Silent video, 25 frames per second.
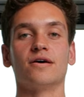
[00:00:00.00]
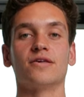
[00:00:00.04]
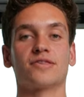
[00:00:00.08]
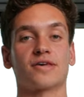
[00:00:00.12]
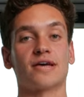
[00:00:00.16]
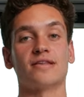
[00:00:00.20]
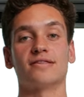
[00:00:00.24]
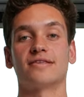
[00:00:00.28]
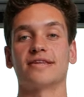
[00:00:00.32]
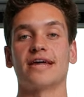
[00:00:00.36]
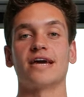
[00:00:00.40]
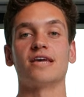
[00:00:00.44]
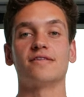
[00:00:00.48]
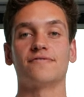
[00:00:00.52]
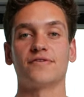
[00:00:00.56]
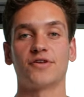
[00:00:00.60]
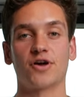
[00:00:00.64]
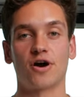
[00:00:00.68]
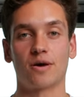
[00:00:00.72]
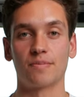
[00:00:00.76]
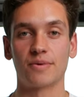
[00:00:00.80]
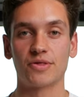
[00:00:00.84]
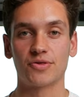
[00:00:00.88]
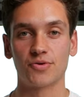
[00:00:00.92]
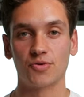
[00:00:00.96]
So in today's
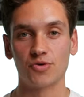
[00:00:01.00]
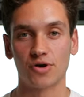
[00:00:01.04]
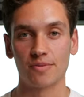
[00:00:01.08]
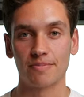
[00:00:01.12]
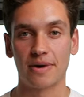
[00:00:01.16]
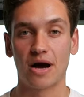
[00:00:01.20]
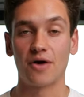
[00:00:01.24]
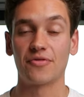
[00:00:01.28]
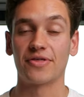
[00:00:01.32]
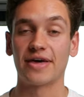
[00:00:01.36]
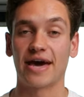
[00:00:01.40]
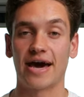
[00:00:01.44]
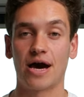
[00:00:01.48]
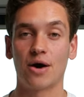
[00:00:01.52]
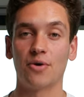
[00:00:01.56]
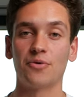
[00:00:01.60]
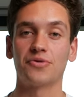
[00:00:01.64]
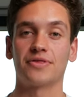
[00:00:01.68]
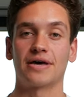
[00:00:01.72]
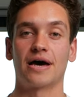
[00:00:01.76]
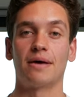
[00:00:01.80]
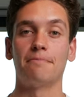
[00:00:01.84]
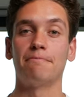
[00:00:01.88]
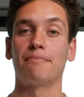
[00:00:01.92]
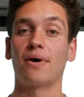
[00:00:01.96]
video, I'm going to be talking about the
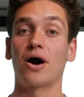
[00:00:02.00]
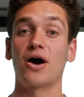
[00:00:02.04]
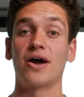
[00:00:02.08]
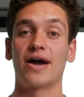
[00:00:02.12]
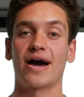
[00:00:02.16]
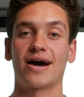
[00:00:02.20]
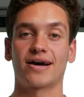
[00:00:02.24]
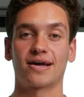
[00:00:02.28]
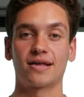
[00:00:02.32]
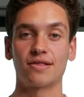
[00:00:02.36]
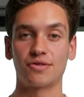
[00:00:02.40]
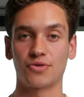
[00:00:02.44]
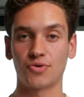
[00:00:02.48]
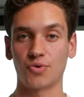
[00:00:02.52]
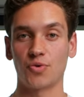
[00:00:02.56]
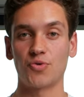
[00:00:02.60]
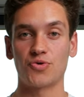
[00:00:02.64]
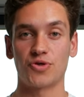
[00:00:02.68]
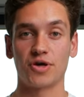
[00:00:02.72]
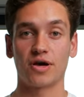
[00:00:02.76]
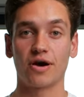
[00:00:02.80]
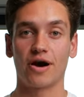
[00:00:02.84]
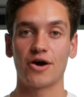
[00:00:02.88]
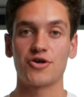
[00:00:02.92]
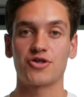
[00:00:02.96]
health and biohacking
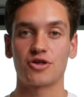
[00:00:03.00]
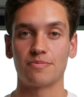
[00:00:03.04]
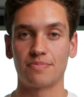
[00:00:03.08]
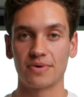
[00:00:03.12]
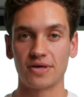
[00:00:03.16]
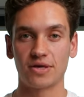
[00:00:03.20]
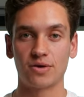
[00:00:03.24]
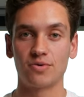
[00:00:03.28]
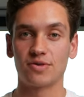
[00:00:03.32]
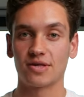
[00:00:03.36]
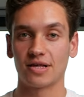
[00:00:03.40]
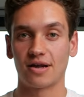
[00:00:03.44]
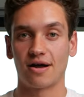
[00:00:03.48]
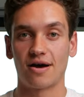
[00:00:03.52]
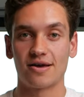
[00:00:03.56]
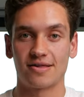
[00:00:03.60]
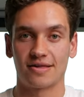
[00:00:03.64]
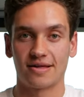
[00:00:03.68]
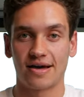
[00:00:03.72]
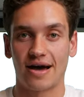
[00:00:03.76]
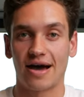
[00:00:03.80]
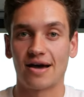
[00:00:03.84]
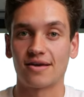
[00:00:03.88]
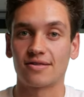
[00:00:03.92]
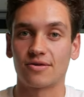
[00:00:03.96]
tools you guys should be
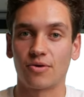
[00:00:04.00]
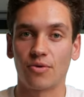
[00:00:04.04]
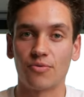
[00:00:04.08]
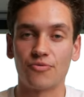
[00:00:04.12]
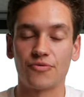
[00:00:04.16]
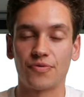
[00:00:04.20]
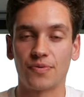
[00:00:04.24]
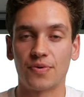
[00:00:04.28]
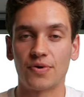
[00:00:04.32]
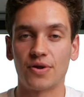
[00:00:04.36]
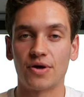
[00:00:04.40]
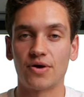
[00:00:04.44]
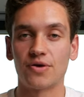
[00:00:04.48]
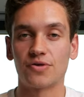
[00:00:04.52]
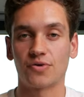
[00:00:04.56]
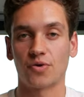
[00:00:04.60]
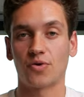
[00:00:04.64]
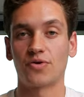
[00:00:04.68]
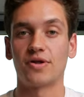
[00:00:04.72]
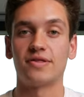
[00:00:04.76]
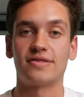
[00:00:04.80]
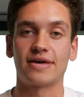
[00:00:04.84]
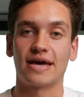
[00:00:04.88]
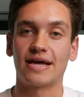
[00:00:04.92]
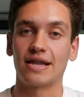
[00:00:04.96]
utilizing as entrepreneurs
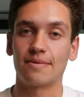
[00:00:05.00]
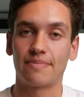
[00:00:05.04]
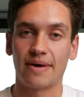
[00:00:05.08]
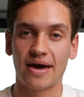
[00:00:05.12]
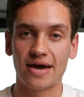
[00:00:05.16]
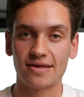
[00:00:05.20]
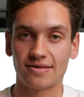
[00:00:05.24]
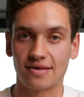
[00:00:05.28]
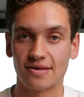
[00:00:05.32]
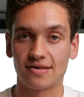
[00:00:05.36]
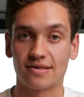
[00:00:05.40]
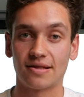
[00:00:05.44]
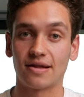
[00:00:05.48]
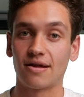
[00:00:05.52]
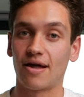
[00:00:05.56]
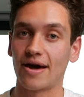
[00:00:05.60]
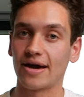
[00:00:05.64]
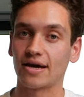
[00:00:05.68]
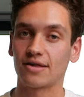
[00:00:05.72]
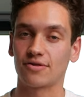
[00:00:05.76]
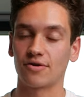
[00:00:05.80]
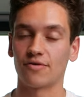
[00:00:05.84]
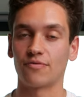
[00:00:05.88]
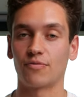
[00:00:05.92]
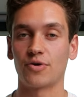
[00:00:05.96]
on a daily basis, the
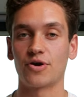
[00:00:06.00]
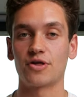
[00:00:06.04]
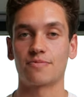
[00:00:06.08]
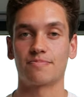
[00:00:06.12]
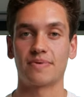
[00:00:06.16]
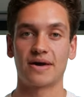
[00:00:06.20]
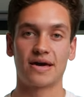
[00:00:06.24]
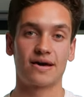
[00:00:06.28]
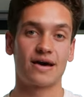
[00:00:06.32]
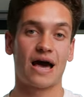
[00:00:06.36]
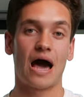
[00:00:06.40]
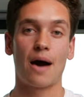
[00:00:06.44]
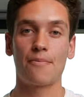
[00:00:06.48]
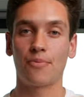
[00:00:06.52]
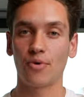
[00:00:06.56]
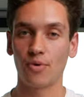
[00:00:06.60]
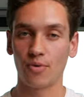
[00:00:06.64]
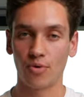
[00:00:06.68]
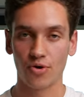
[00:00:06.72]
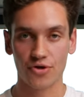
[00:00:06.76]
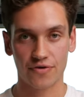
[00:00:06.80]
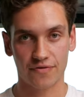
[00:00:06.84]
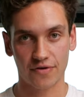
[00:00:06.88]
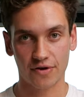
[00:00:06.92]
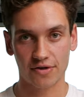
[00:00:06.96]
likes of which being Apple
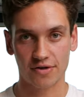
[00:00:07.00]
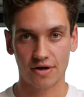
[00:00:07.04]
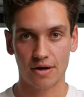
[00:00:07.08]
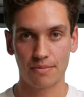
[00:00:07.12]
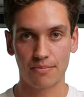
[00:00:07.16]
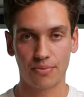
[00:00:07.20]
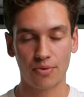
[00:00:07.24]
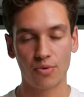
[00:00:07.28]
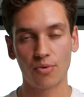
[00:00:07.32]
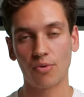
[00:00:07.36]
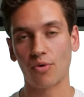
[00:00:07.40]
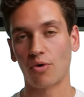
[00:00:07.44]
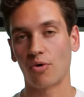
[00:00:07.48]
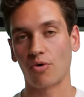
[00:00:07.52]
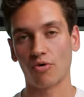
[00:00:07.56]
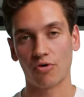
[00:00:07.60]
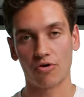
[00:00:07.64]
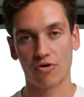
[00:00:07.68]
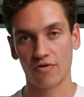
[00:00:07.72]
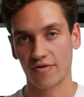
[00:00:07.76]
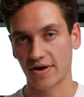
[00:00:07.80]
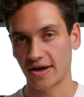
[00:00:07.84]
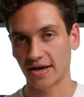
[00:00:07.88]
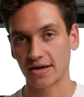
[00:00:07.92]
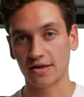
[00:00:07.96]
Watch, for example,
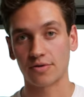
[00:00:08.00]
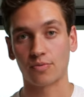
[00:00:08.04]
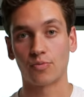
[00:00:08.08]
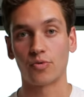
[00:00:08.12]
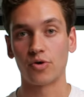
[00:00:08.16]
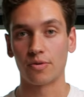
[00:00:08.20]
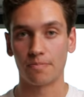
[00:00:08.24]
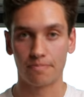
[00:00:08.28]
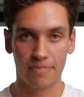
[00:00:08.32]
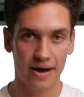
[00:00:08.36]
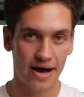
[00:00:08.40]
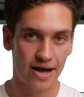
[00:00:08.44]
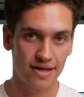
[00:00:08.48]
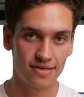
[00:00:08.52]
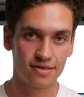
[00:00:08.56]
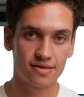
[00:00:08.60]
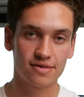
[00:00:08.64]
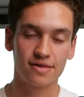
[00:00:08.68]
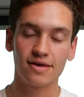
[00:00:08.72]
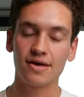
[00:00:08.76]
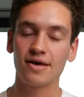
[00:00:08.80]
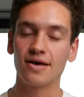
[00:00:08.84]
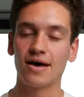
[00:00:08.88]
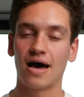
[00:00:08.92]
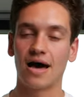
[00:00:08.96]
Oura rings, Whoop bands,